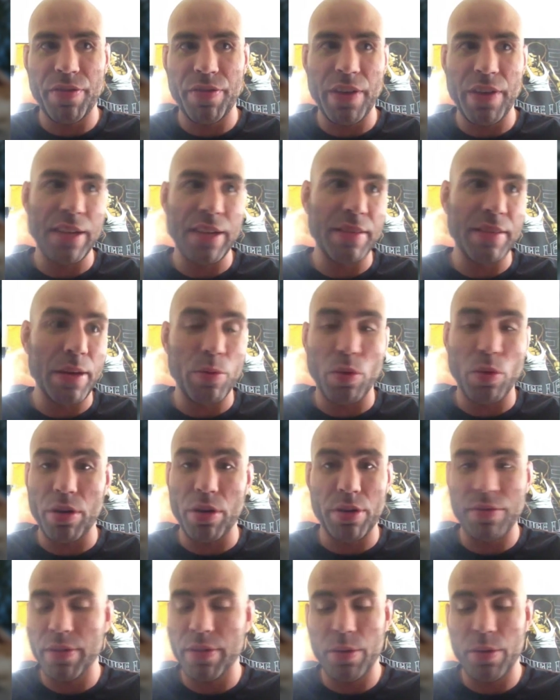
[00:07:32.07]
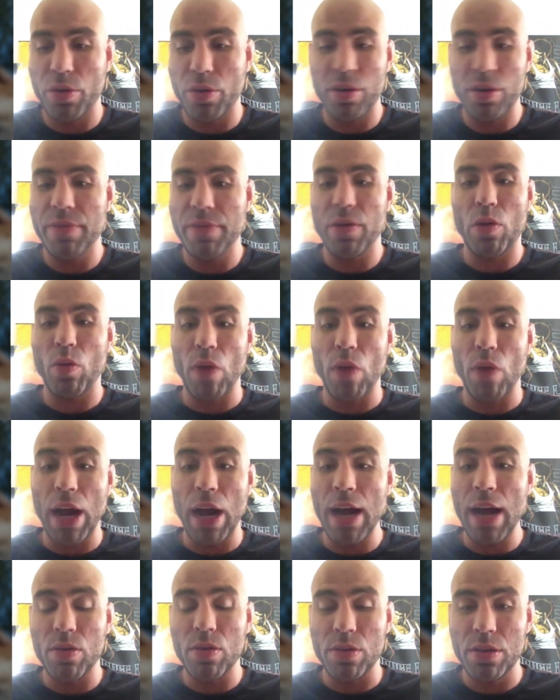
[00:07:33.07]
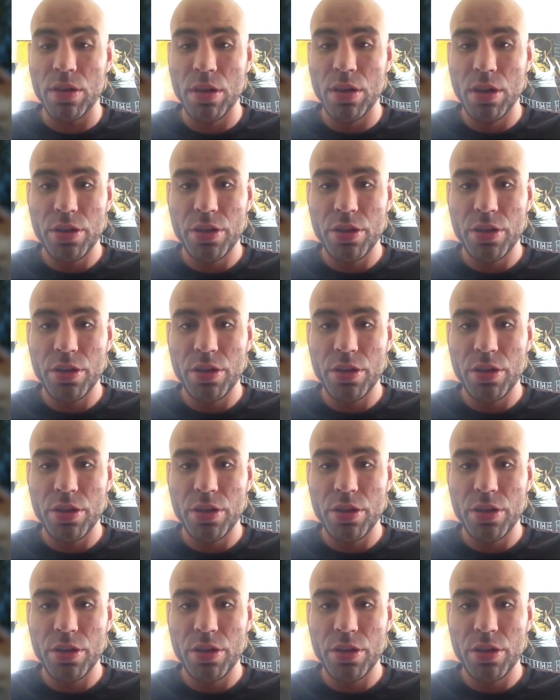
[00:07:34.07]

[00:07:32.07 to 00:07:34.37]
In fact, they weren't even around.